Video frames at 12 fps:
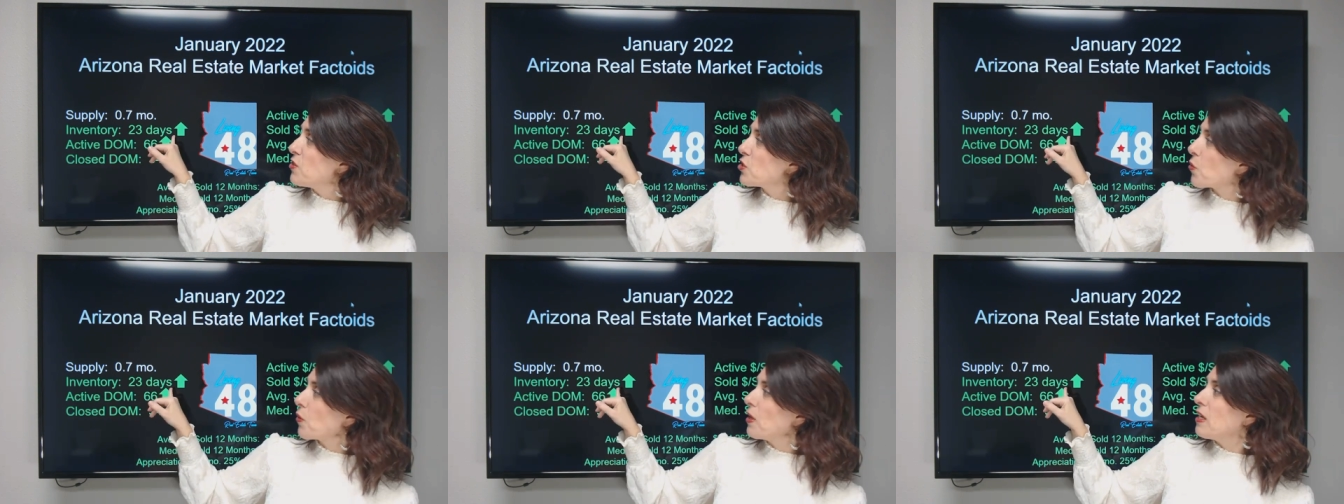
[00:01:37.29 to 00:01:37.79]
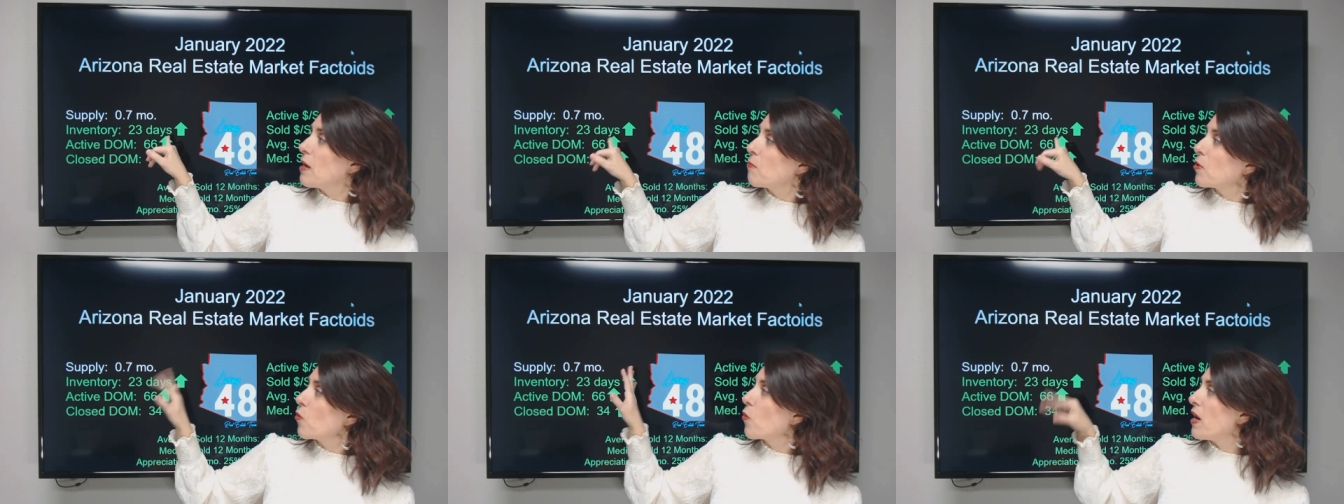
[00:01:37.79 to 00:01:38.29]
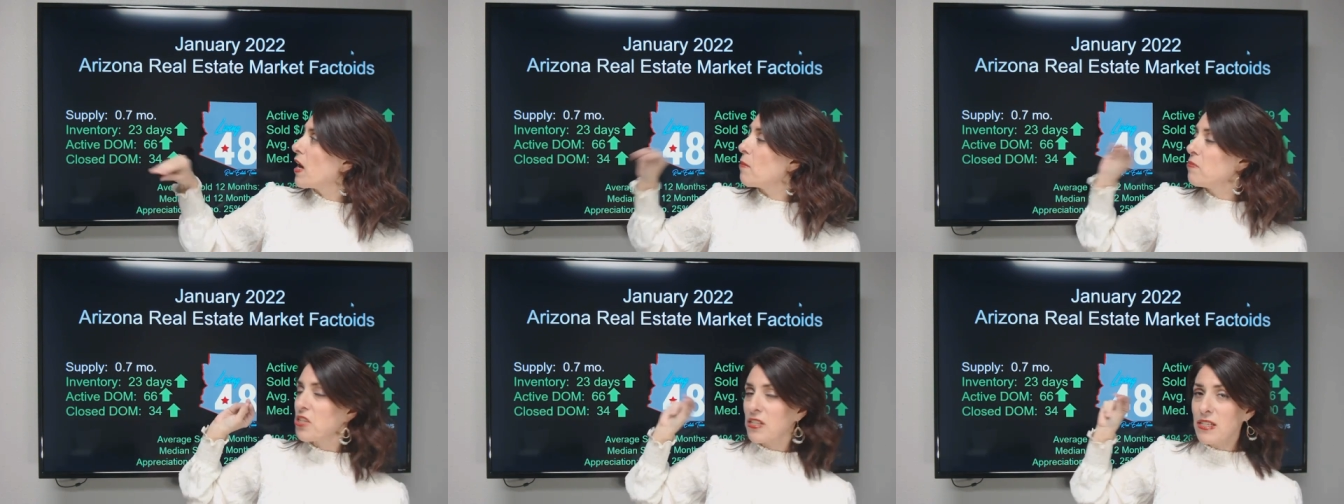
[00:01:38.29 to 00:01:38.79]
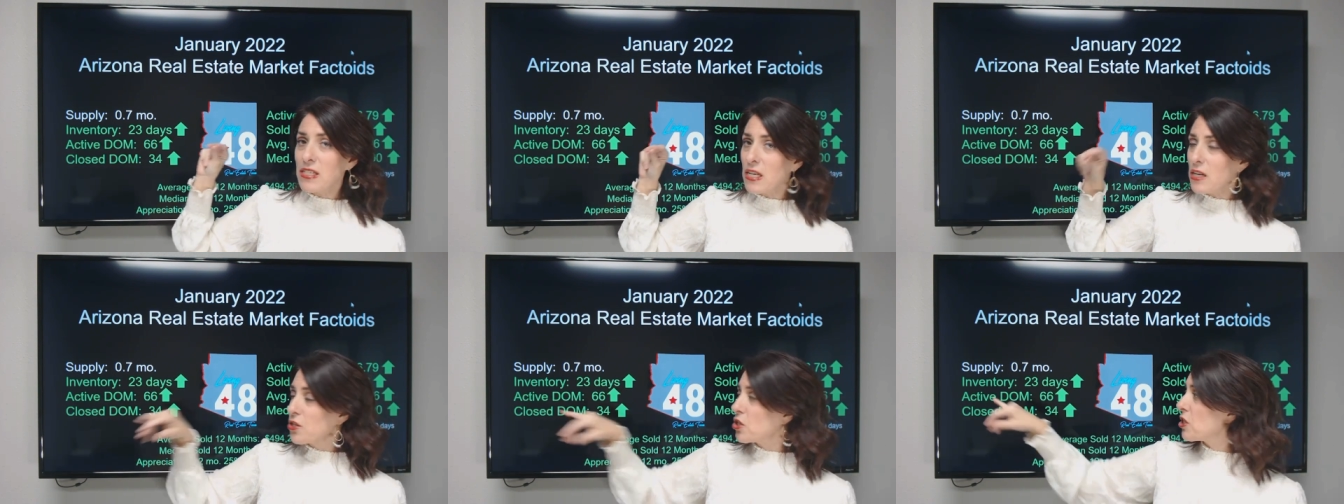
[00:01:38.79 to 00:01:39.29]
Inventory number went up
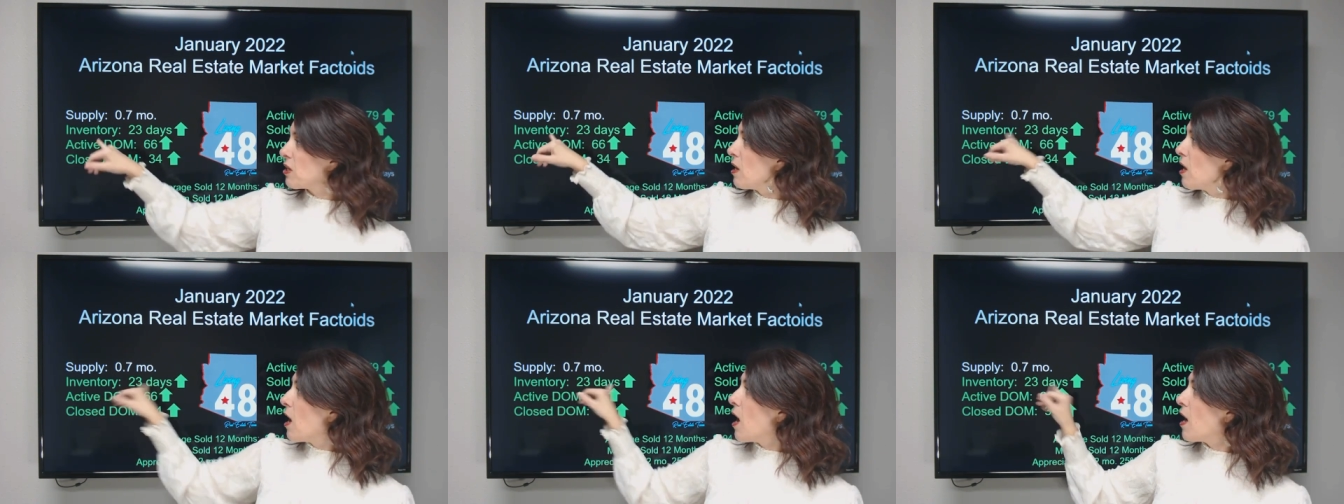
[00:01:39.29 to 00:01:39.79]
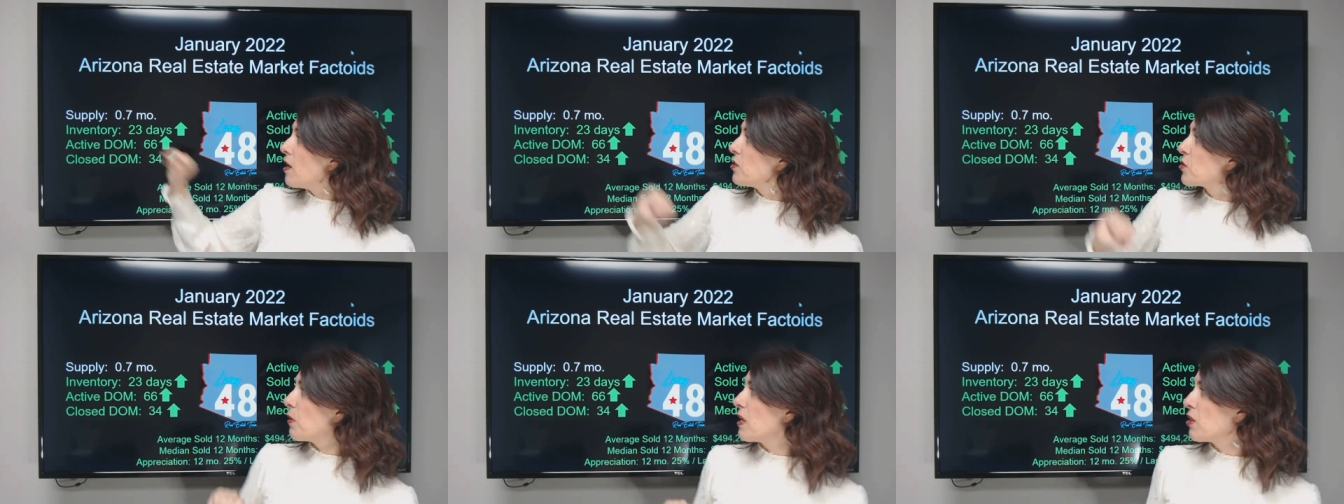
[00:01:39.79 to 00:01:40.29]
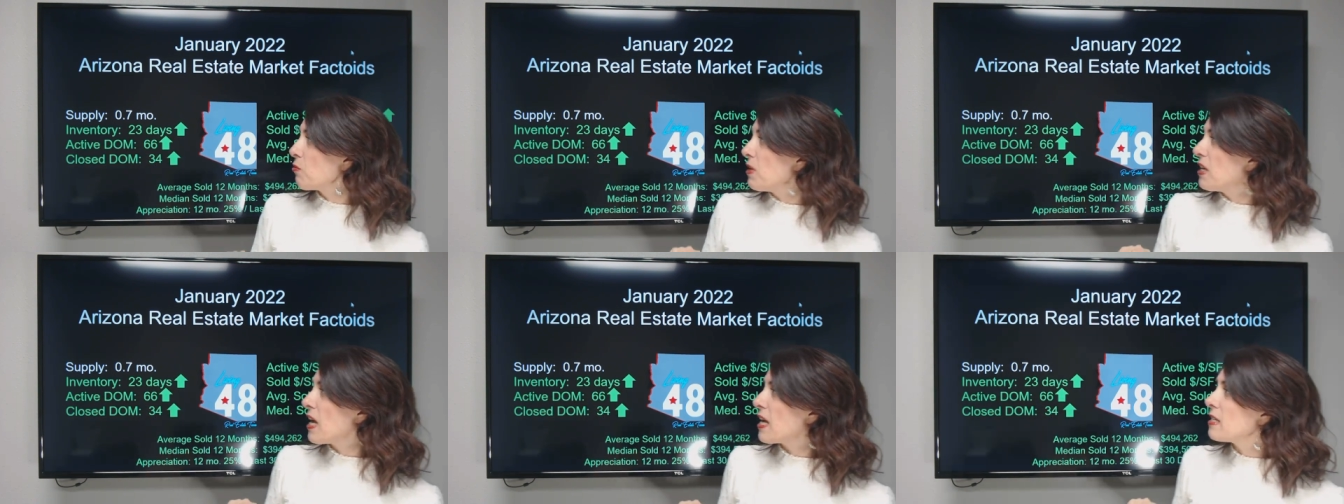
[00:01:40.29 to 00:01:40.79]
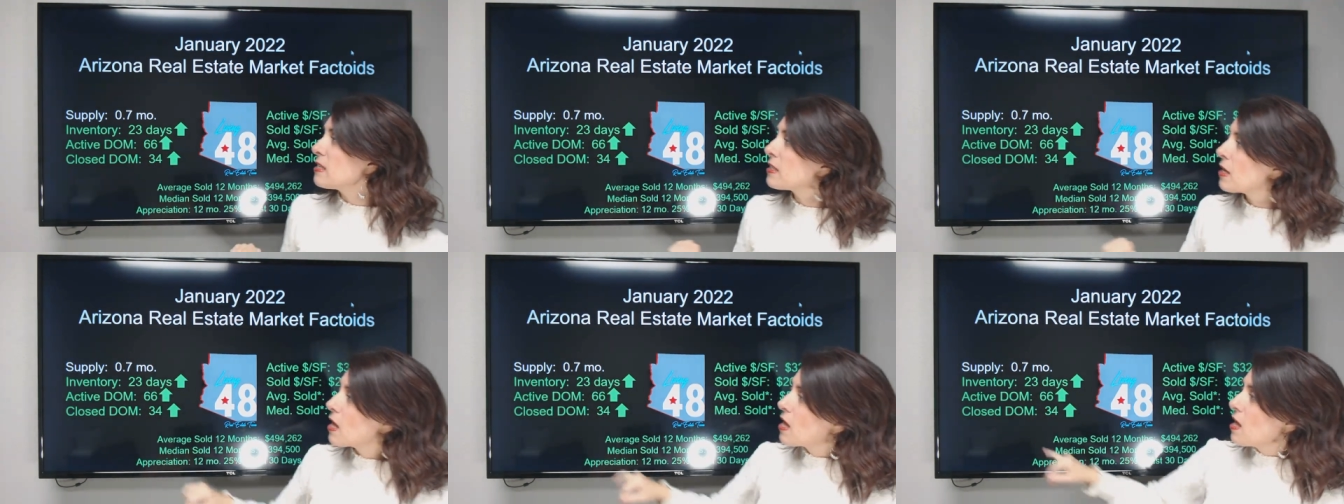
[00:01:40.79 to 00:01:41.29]
just a titch, 23
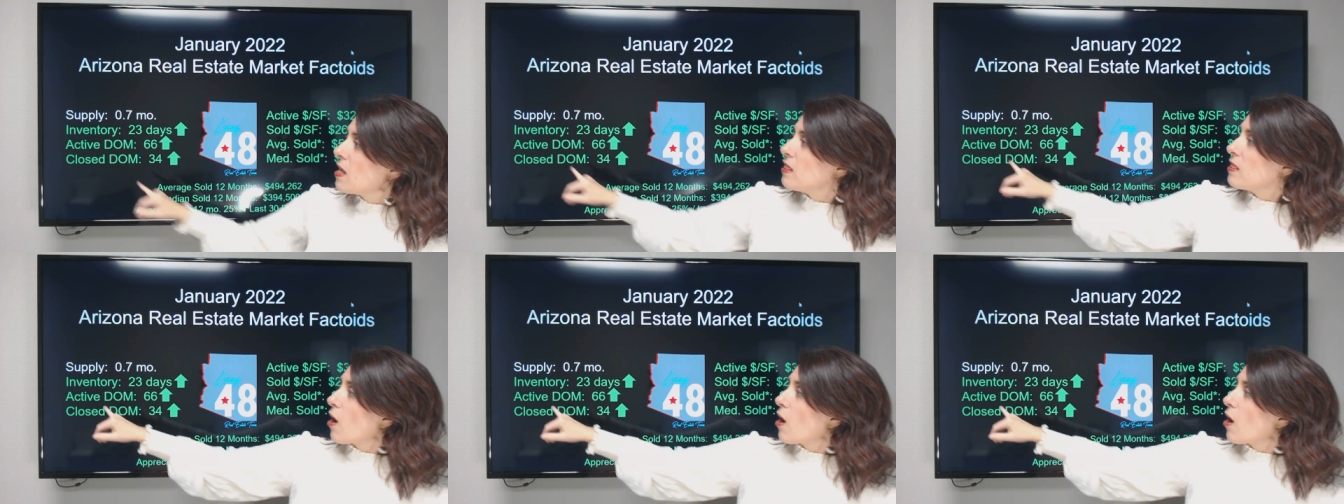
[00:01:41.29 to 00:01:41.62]
days.